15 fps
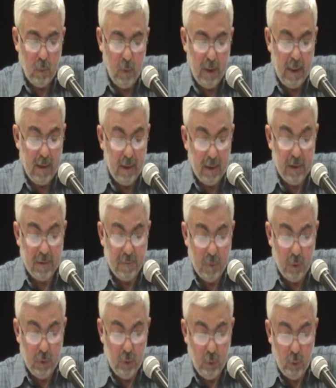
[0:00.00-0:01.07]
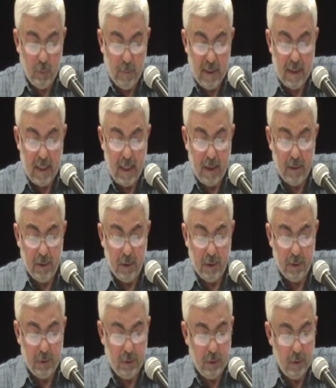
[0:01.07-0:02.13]
we cannot afford to mishandle
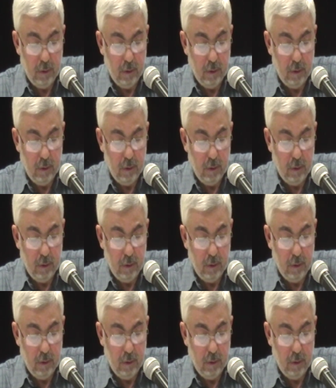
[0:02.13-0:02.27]
it